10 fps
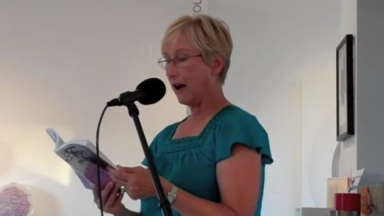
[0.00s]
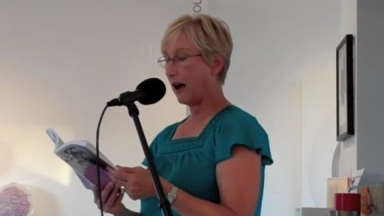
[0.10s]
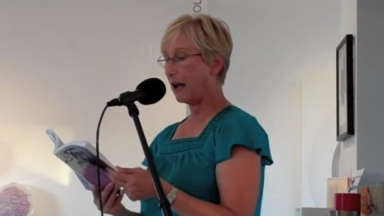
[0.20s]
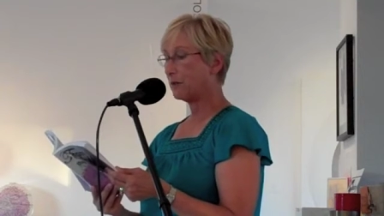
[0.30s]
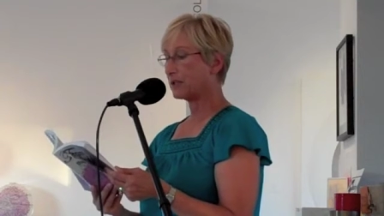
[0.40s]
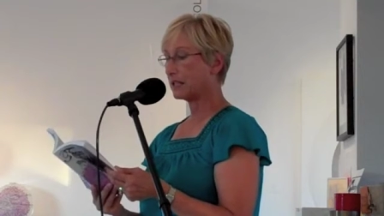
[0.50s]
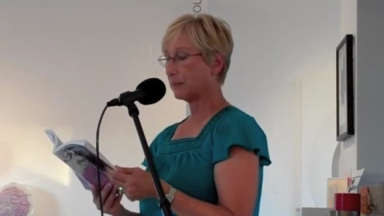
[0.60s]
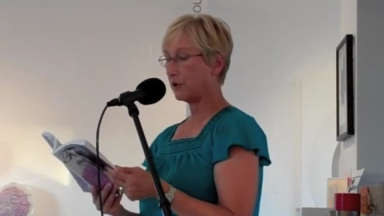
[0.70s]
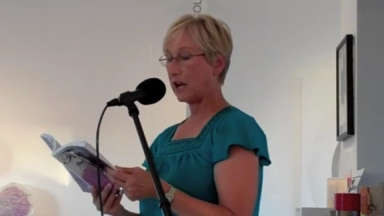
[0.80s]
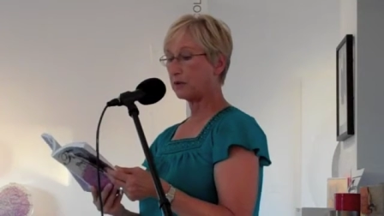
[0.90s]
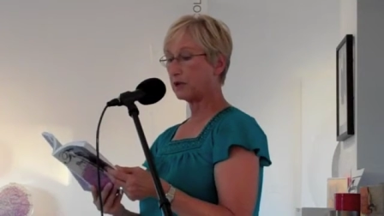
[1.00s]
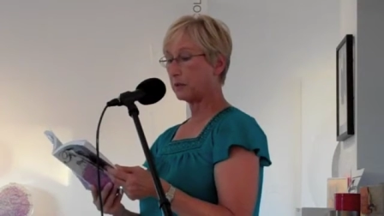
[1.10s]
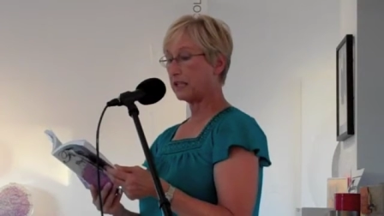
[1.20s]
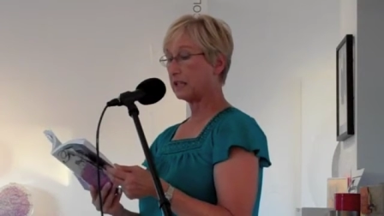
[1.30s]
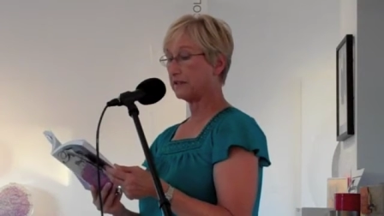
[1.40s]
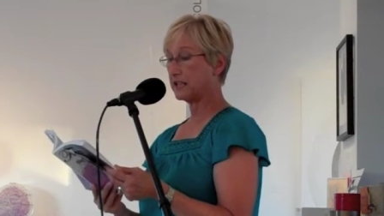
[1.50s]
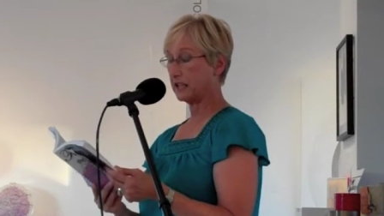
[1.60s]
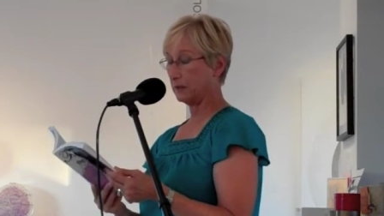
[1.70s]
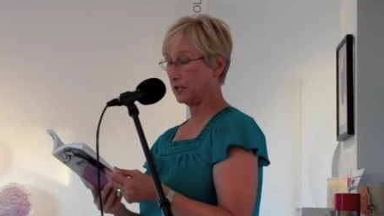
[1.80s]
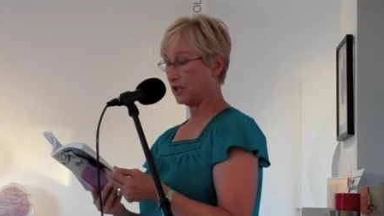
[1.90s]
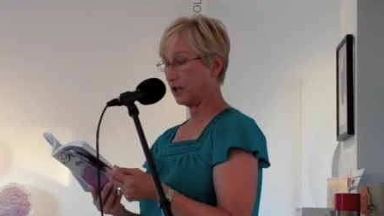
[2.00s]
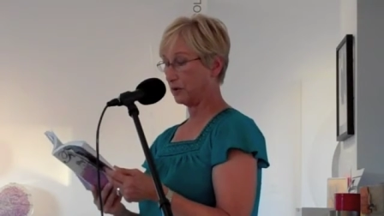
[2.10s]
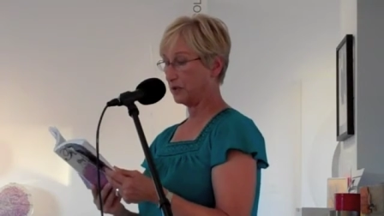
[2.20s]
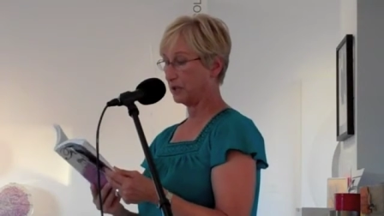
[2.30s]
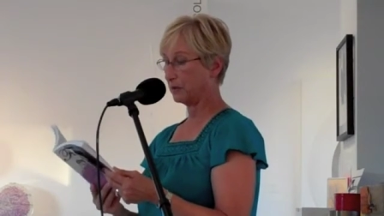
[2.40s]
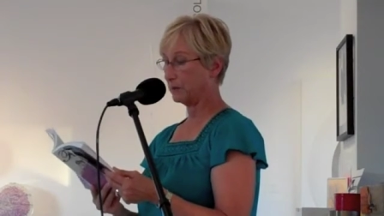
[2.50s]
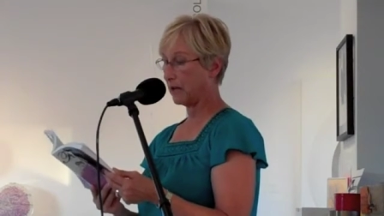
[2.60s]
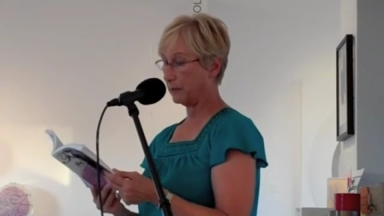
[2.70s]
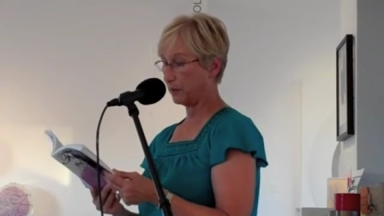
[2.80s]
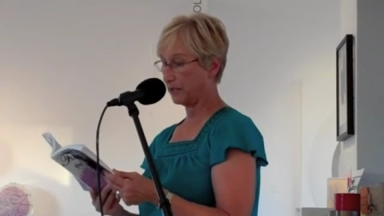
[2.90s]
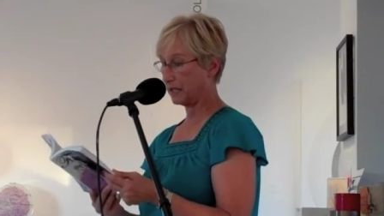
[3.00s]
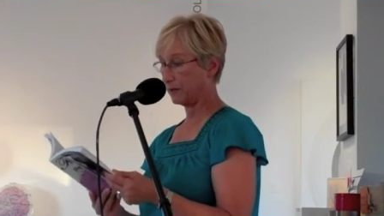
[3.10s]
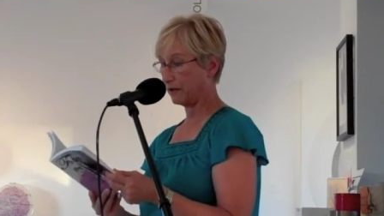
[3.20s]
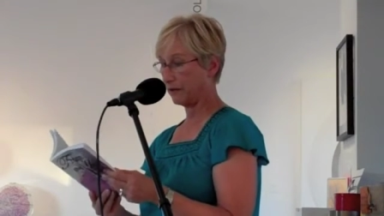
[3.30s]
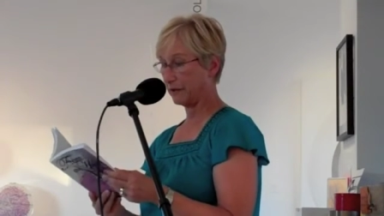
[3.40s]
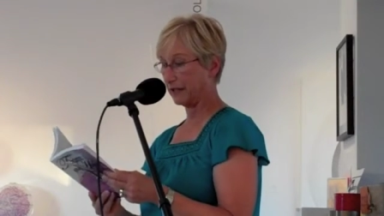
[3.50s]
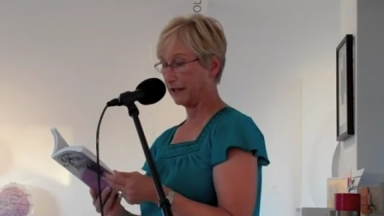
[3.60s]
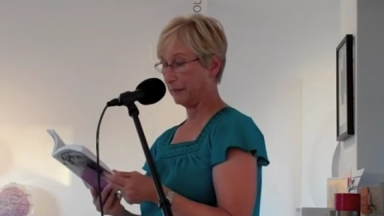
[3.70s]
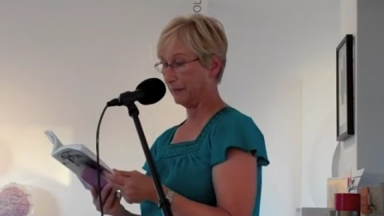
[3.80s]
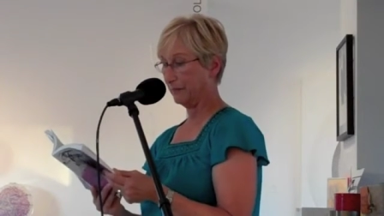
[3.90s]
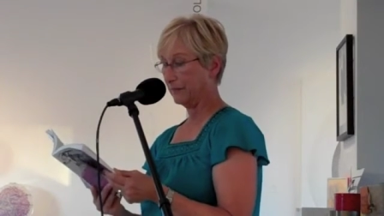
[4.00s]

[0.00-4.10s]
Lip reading: I was the proud queen of cinnamon toast when my boys were growing up.